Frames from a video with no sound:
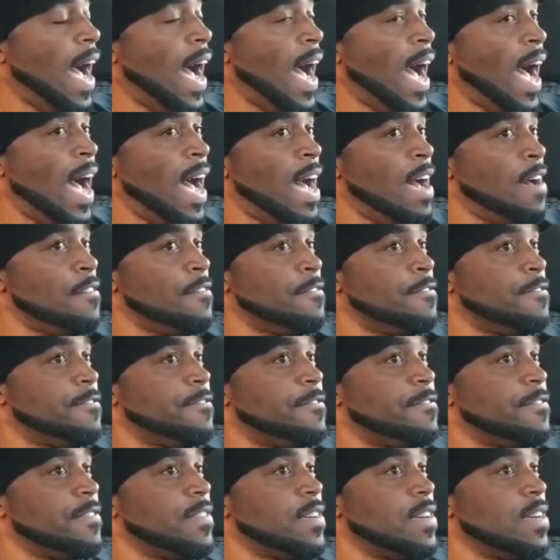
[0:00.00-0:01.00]

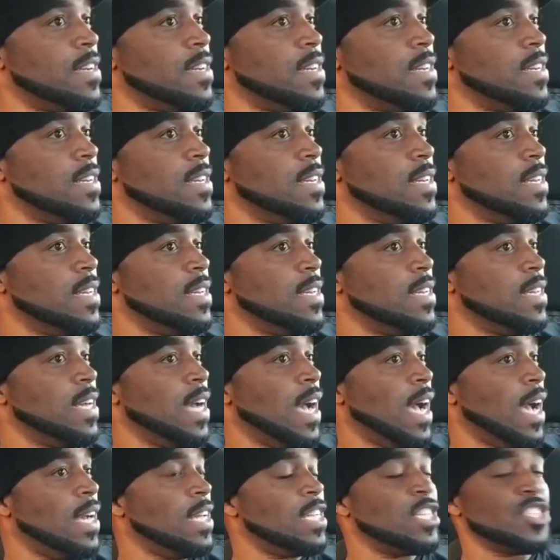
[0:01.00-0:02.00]
I've
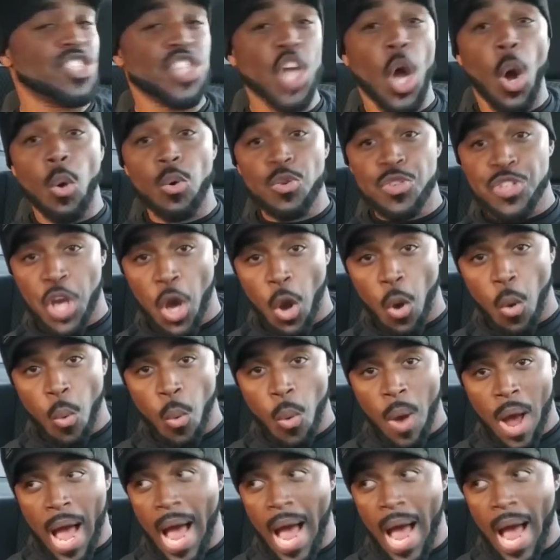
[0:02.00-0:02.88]
don't know